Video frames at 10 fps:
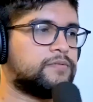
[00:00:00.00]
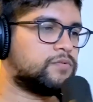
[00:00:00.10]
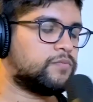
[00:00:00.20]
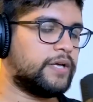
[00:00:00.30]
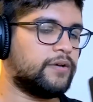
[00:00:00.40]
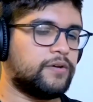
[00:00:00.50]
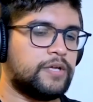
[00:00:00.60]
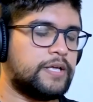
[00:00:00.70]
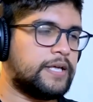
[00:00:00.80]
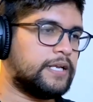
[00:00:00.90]
wait,
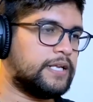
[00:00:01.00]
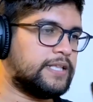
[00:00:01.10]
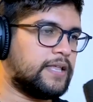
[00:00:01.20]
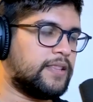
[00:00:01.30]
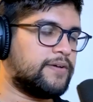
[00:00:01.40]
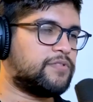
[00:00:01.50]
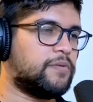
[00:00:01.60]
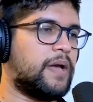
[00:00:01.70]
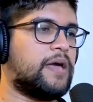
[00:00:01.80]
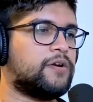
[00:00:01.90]
did they lift the
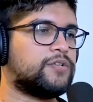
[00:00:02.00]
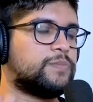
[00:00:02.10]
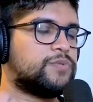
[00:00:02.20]
ban or some